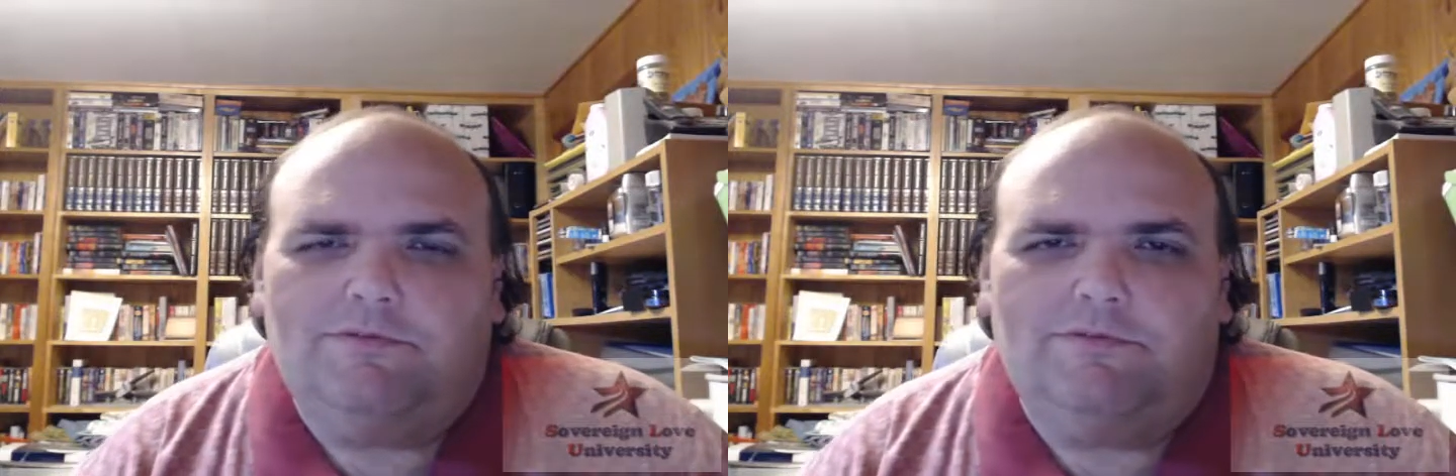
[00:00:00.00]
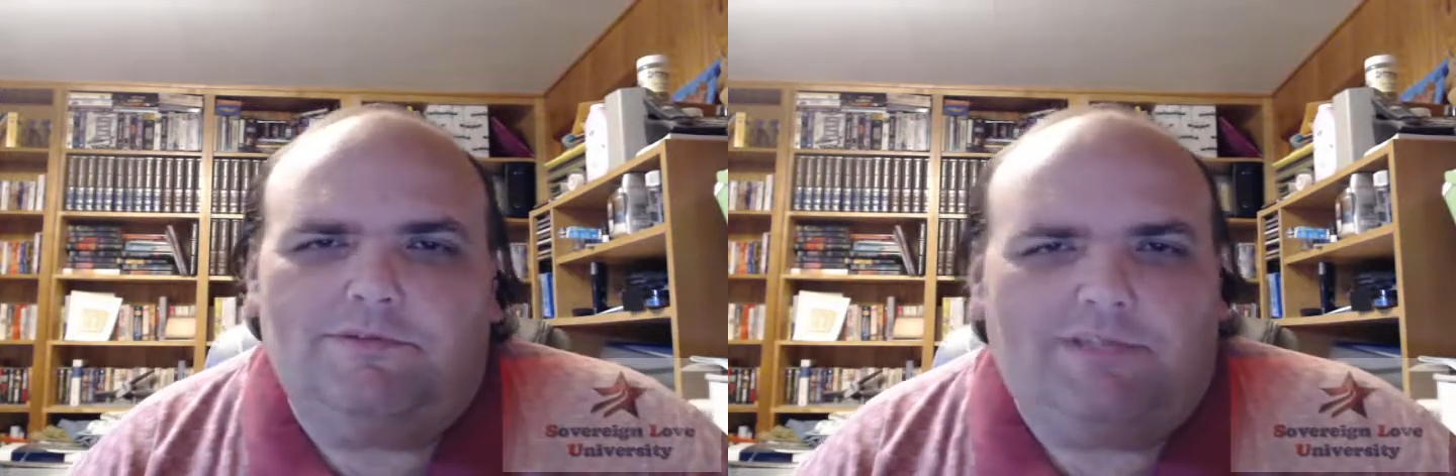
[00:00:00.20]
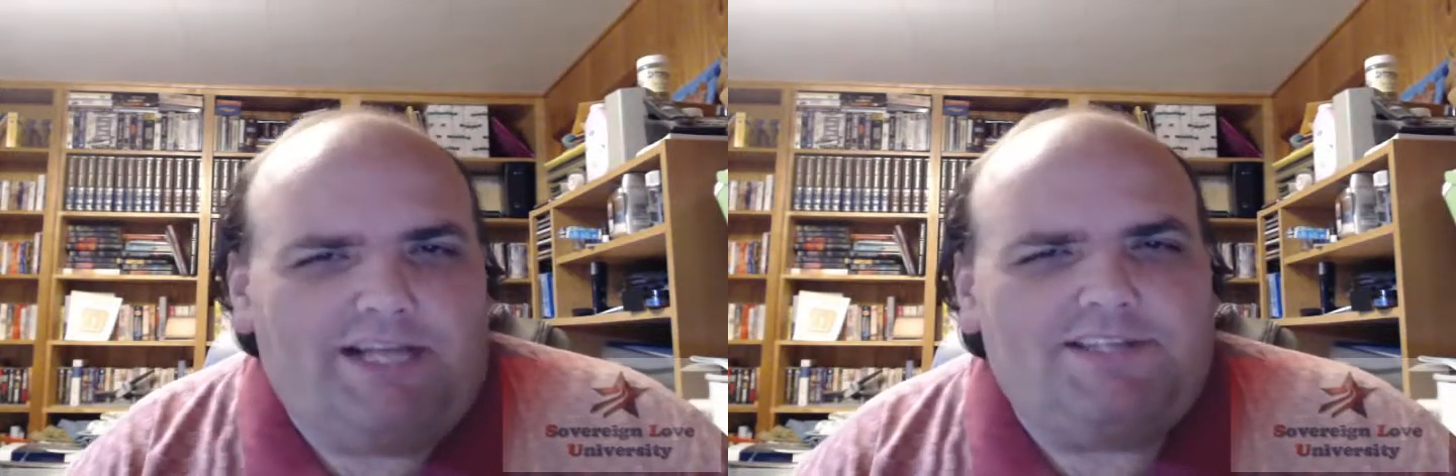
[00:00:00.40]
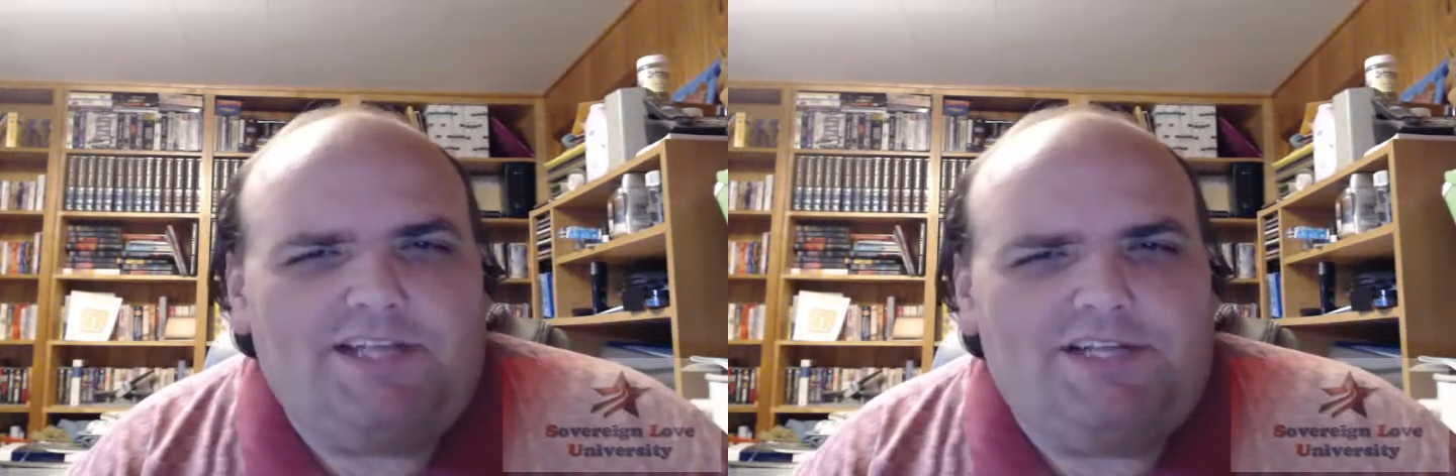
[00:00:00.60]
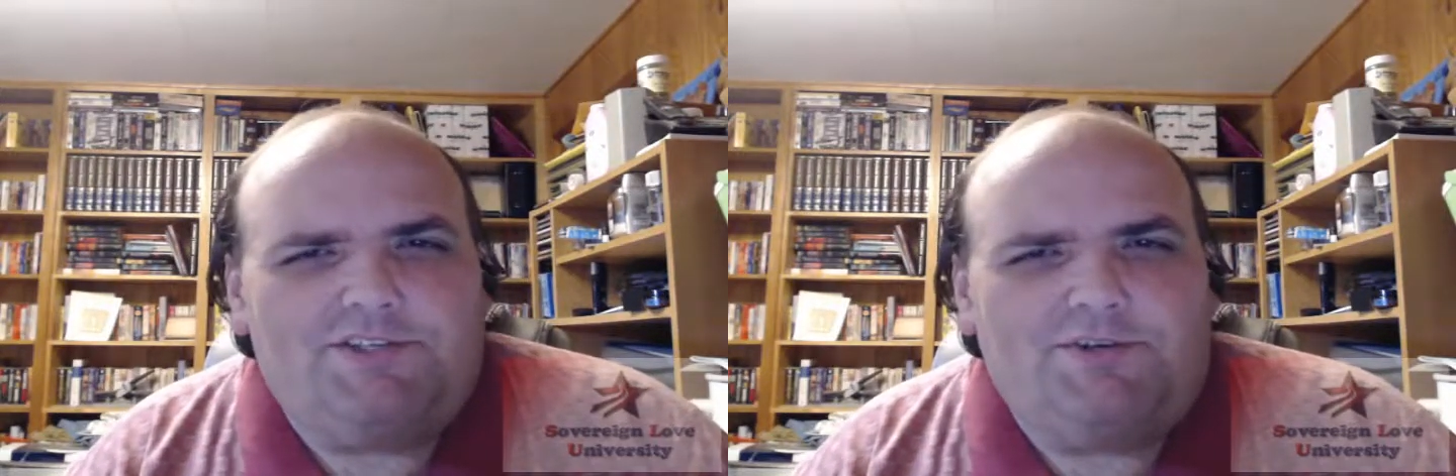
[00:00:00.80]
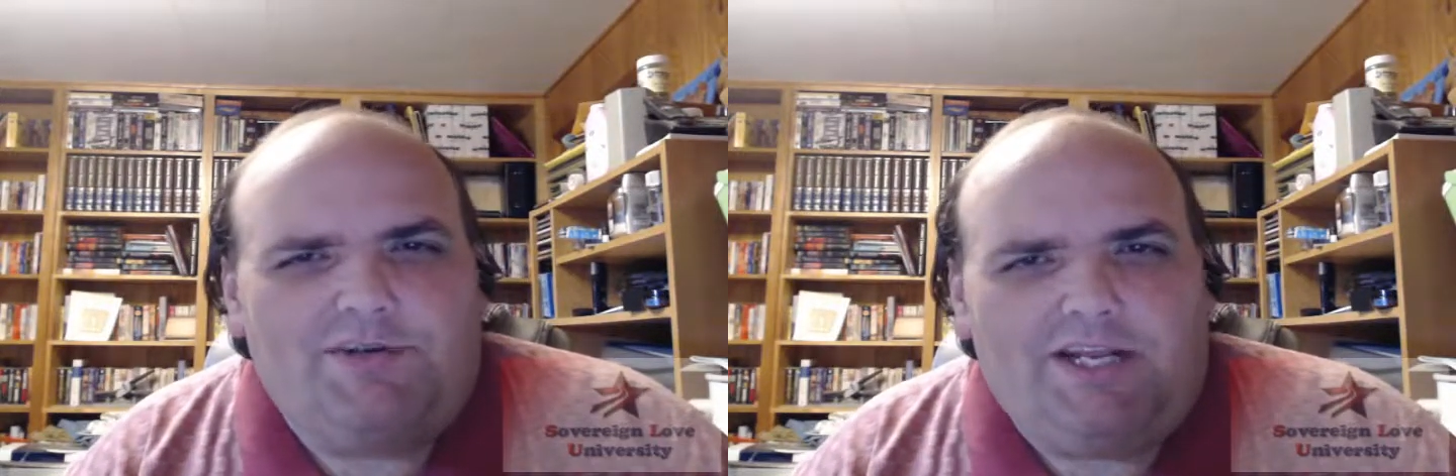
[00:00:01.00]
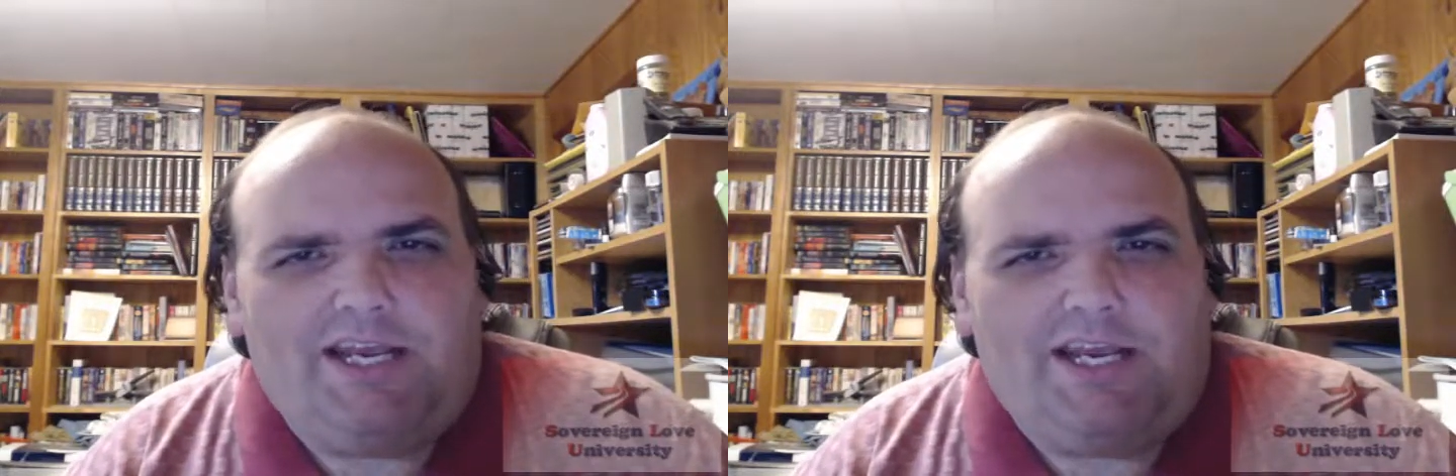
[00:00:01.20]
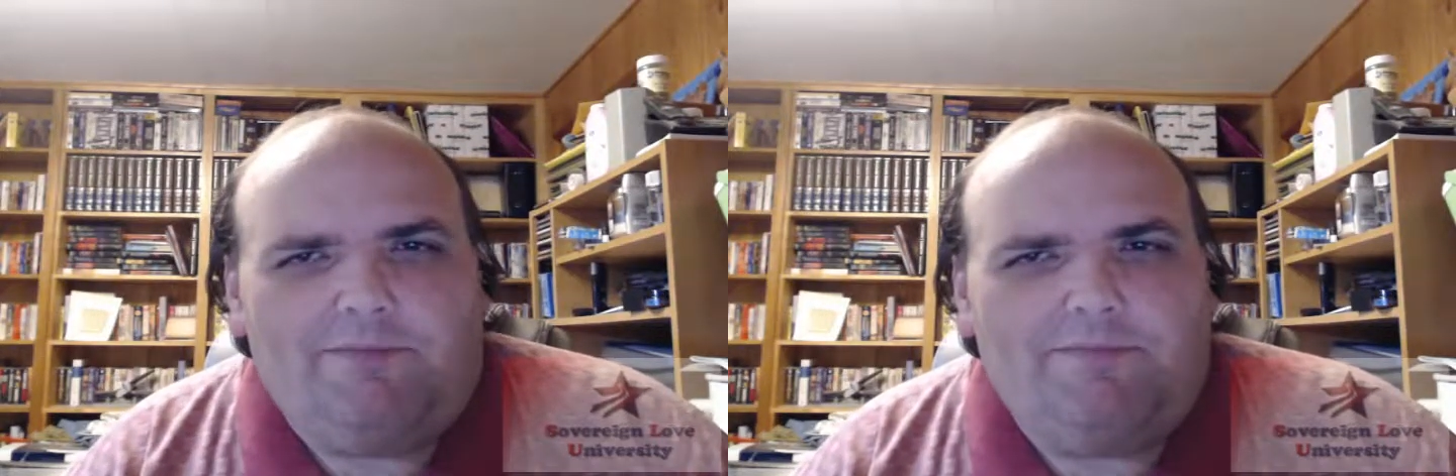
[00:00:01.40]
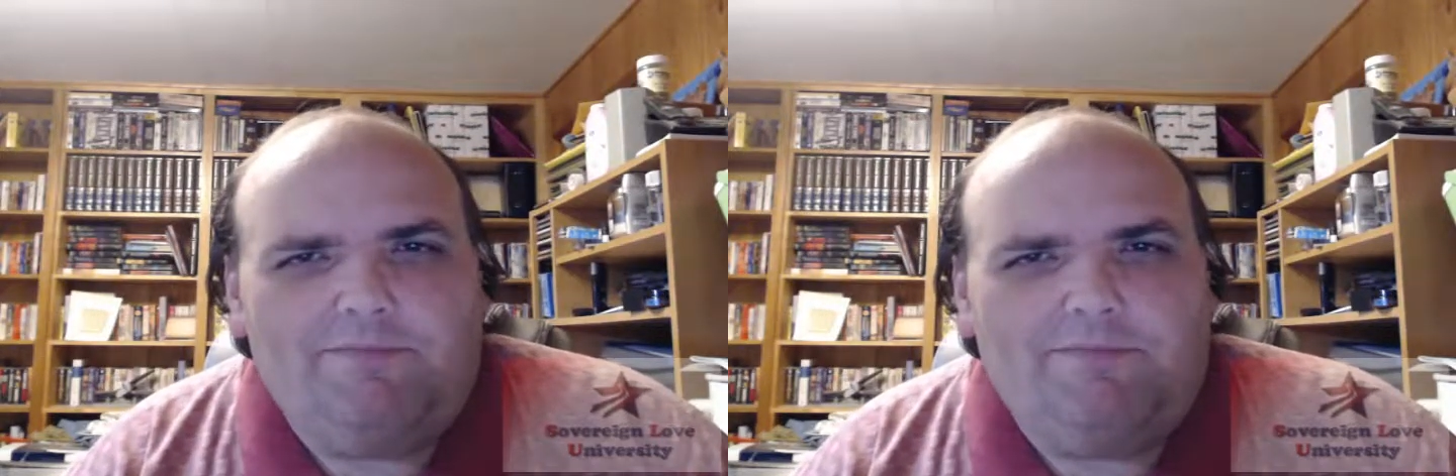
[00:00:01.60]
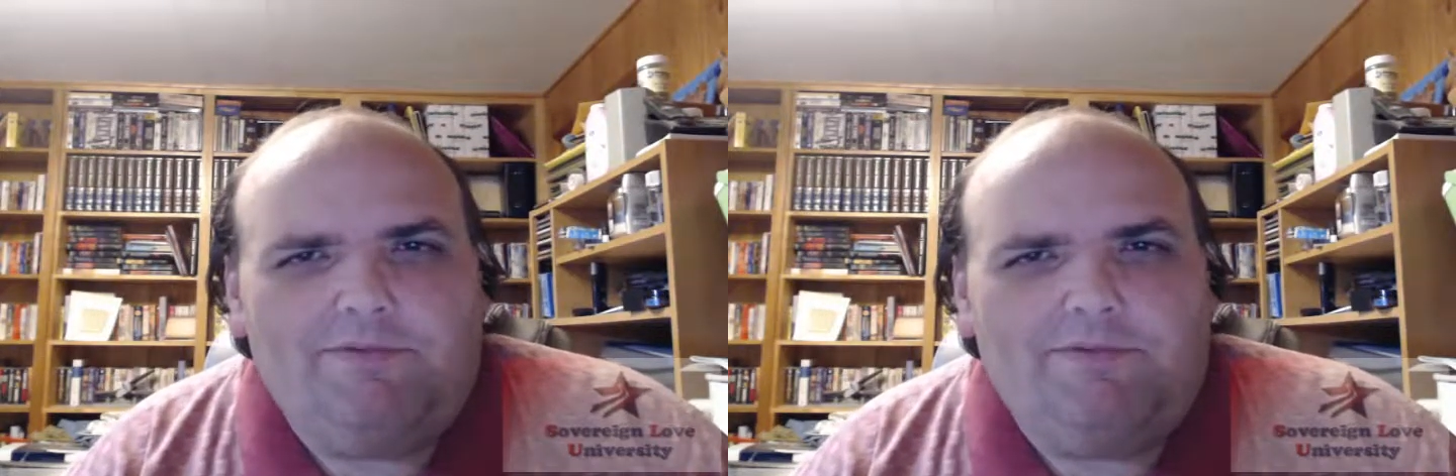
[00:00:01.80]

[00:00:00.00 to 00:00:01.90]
That's not your name.